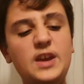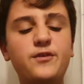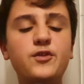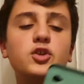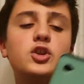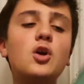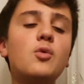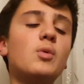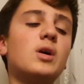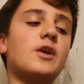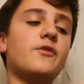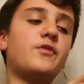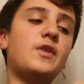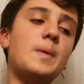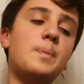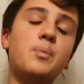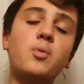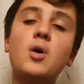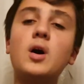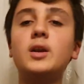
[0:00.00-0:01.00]
you don't want to
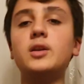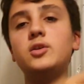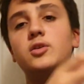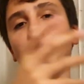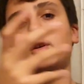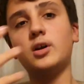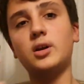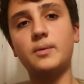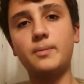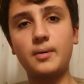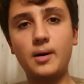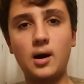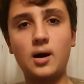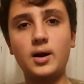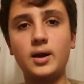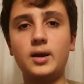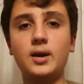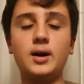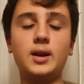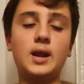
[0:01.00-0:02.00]
flip one, you're going to
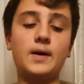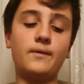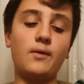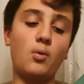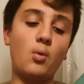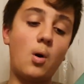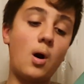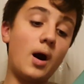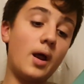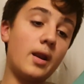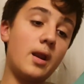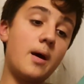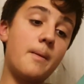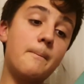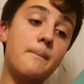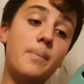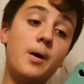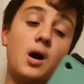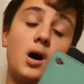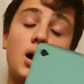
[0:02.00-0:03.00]
buy another one.
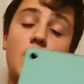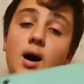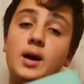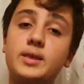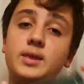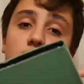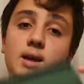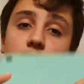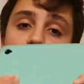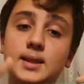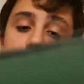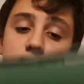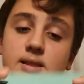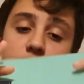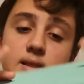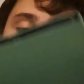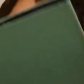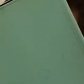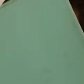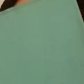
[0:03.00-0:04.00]
But I think this
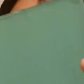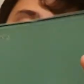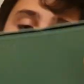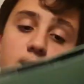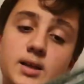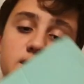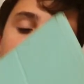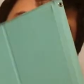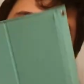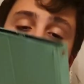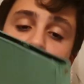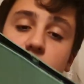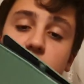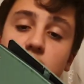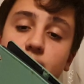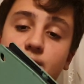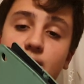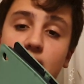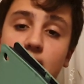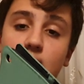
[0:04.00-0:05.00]
is nice and protective
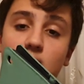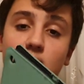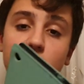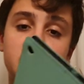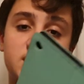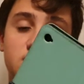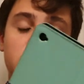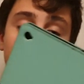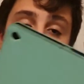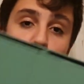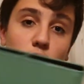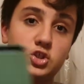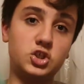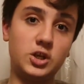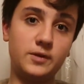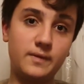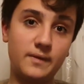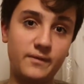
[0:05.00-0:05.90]
and nice to watch even